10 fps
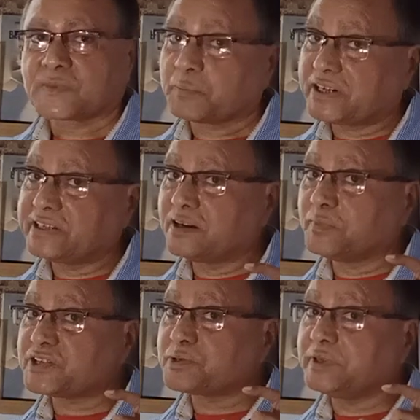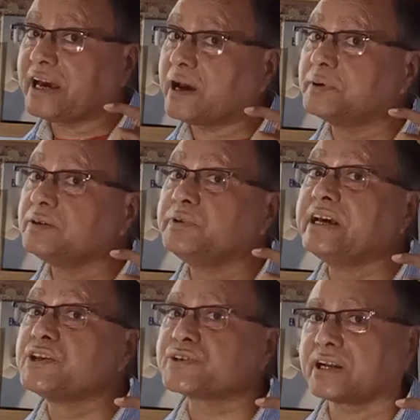But there must be
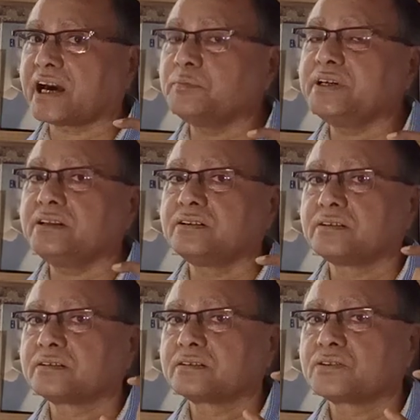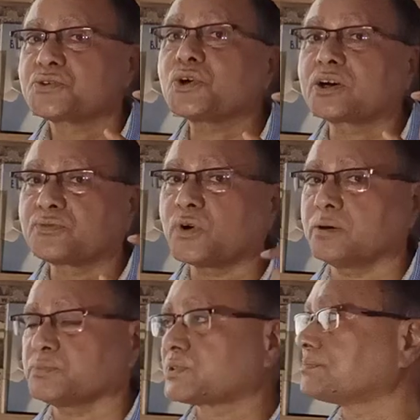abbreviation, short
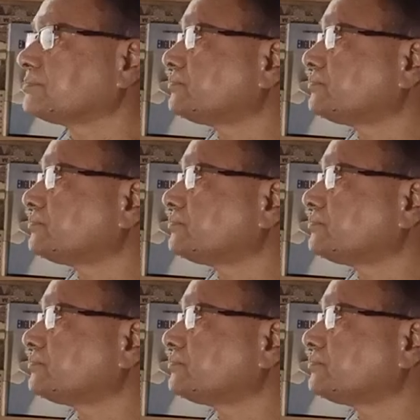forms,